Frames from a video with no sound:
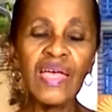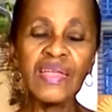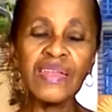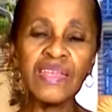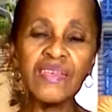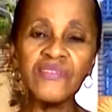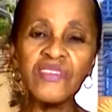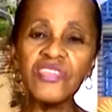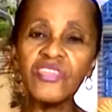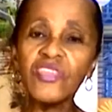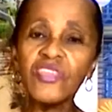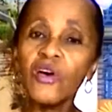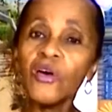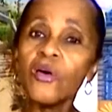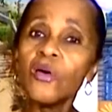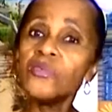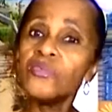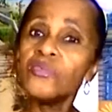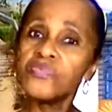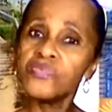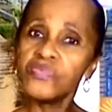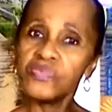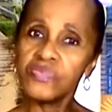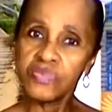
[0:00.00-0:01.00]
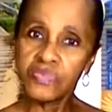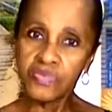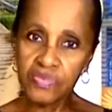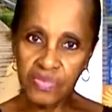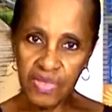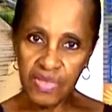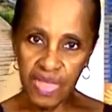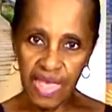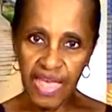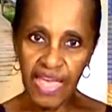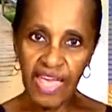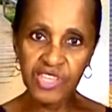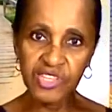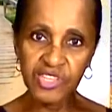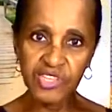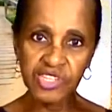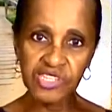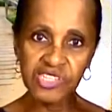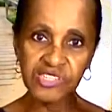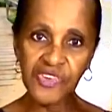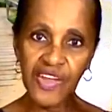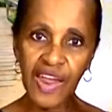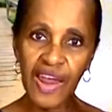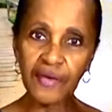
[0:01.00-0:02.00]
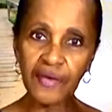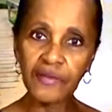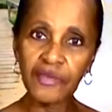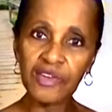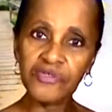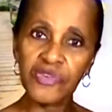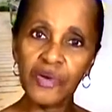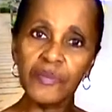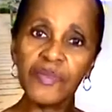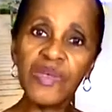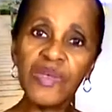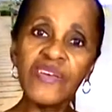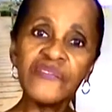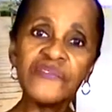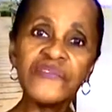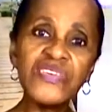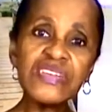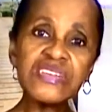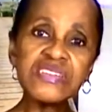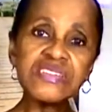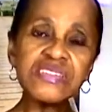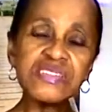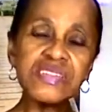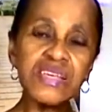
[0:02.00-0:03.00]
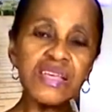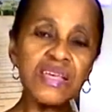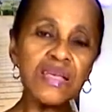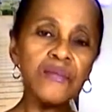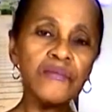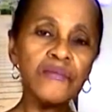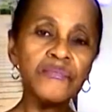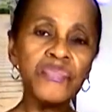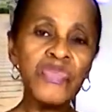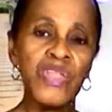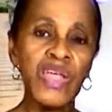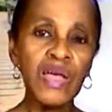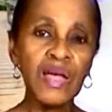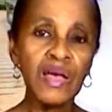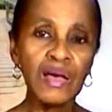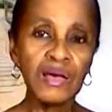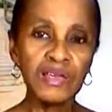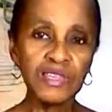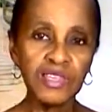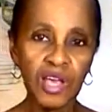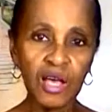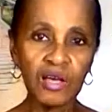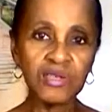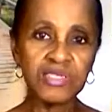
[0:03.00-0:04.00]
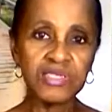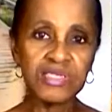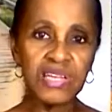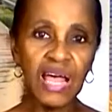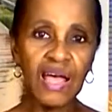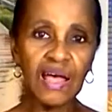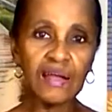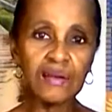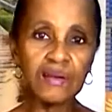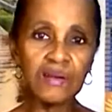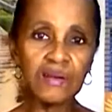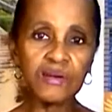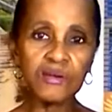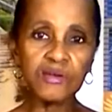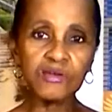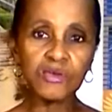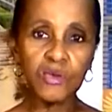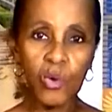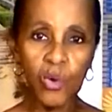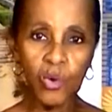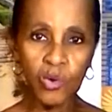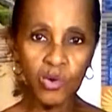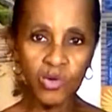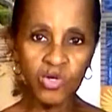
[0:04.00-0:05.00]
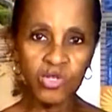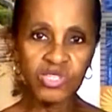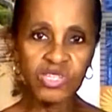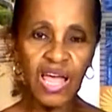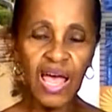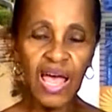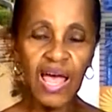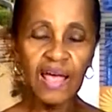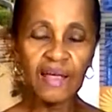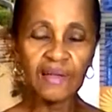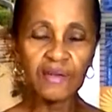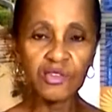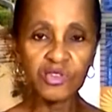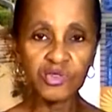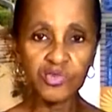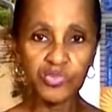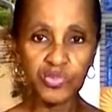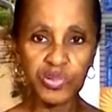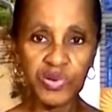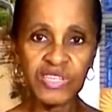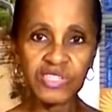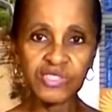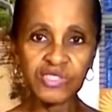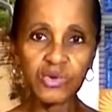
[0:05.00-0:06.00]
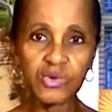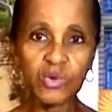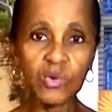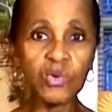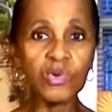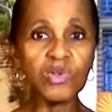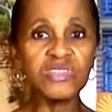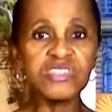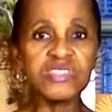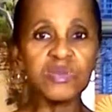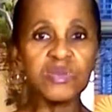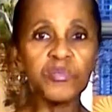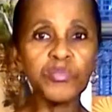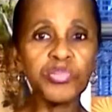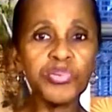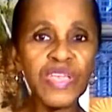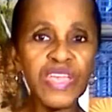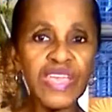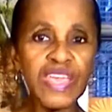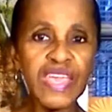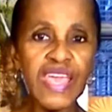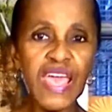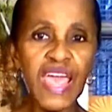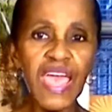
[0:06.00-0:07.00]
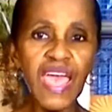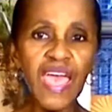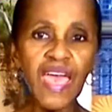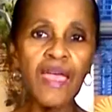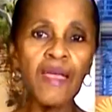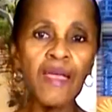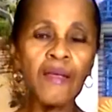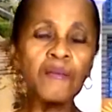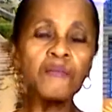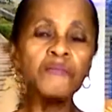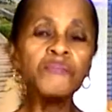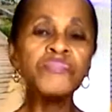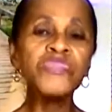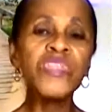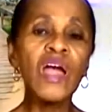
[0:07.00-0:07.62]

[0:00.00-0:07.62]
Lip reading: And even though the ages vary from infancy, young toddlers, older toddlers, preschoolers, and pre-K,